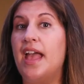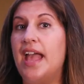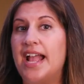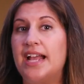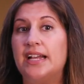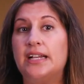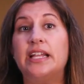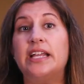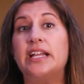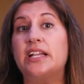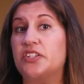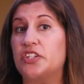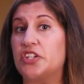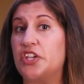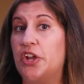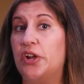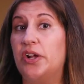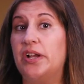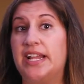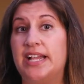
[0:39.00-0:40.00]
Handling a
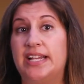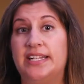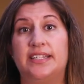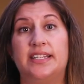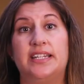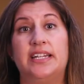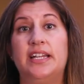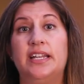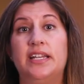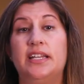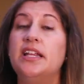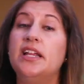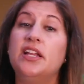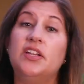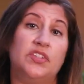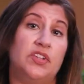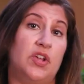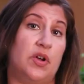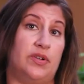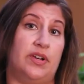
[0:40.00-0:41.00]
security incident
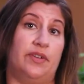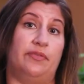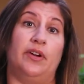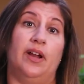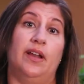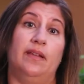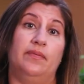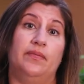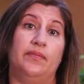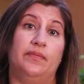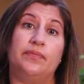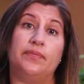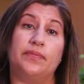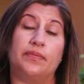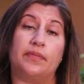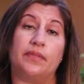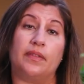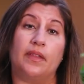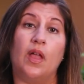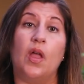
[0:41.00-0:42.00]
is no different.
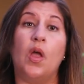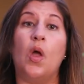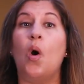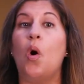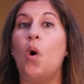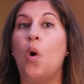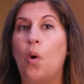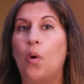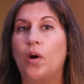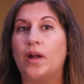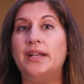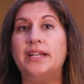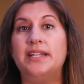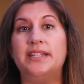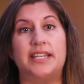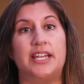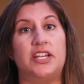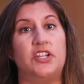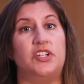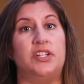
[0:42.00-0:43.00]

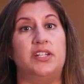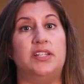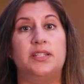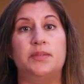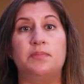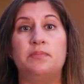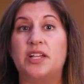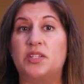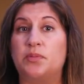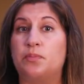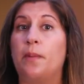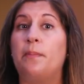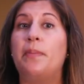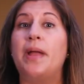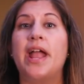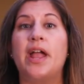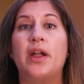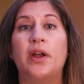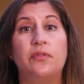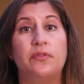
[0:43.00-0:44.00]
Organizations must
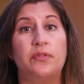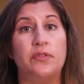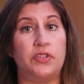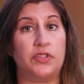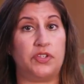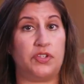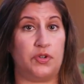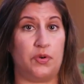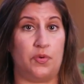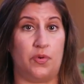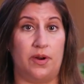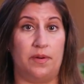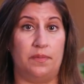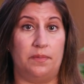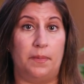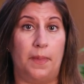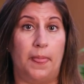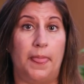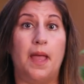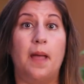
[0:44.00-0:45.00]
prepare for the
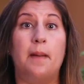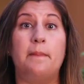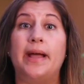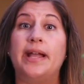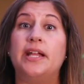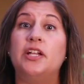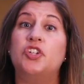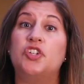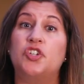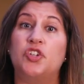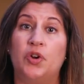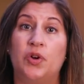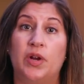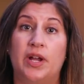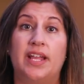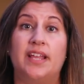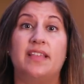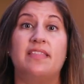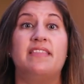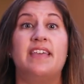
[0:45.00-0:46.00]
storm by
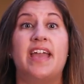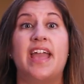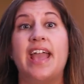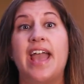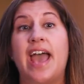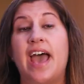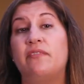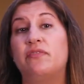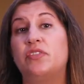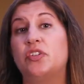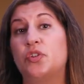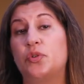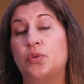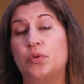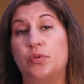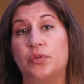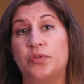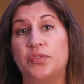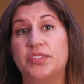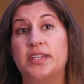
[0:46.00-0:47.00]
ensuring they have the
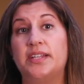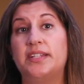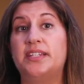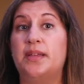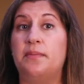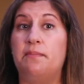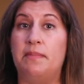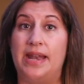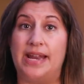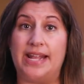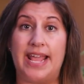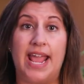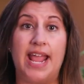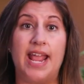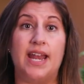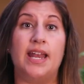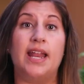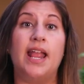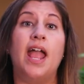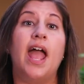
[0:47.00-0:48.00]
tools to
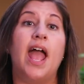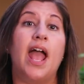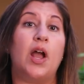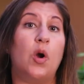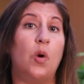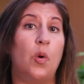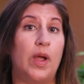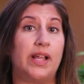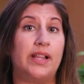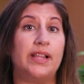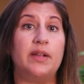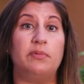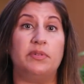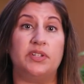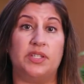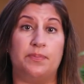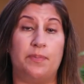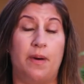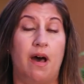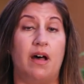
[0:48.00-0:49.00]
mitigate and quickly
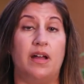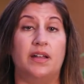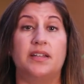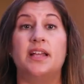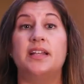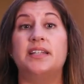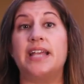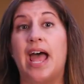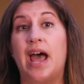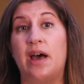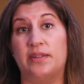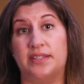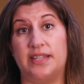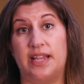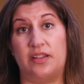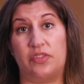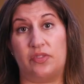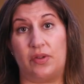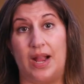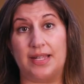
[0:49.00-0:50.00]
respond to
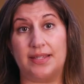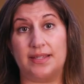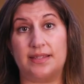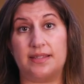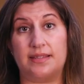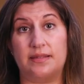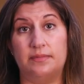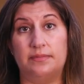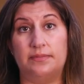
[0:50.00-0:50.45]
outside threats.